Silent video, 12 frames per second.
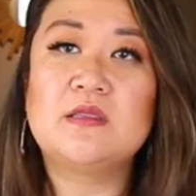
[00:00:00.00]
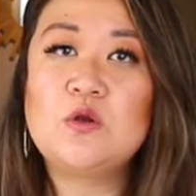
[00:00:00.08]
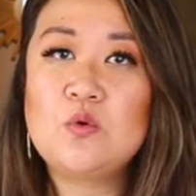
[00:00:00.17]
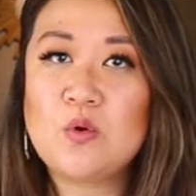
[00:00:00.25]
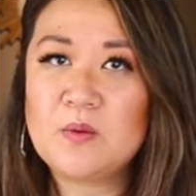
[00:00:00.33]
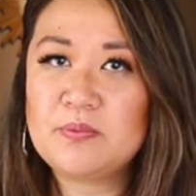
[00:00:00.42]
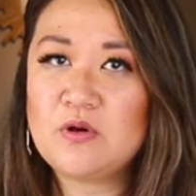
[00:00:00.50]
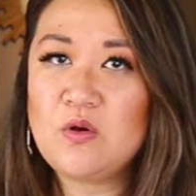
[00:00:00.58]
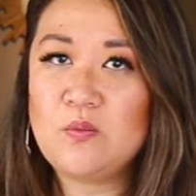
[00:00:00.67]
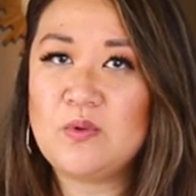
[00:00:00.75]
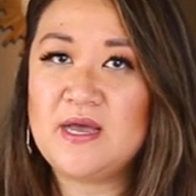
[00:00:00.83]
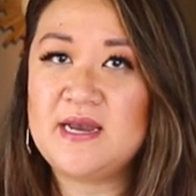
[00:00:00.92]
The
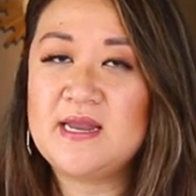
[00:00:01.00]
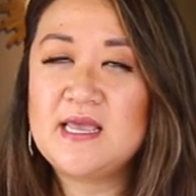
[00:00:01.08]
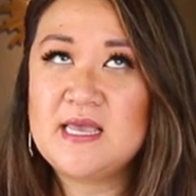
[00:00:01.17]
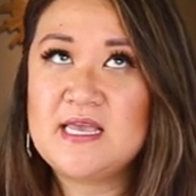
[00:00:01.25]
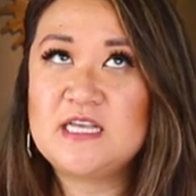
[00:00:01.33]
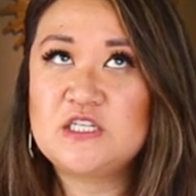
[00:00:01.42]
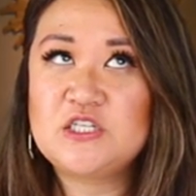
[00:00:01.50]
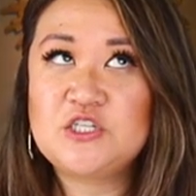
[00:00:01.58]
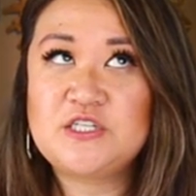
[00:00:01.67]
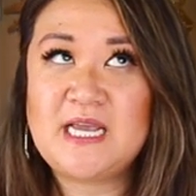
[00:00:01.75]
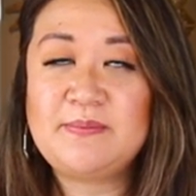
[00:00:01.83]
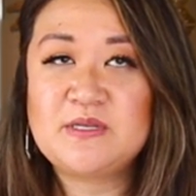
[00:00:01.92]
Norpro one is
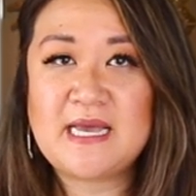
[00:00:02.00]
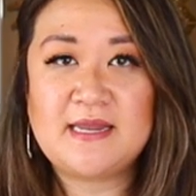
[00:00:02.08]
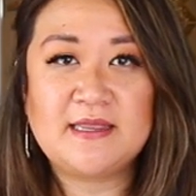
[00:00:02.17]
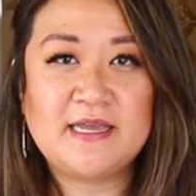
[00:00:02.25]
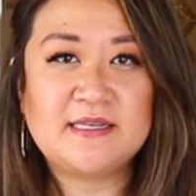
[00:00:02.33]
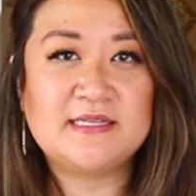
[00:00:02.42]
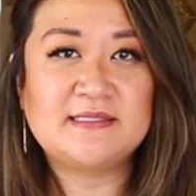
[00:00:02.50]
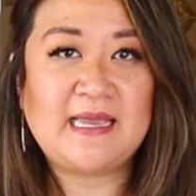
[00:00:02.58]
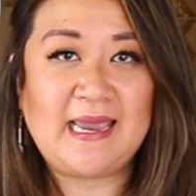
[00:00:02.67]
shaped at like this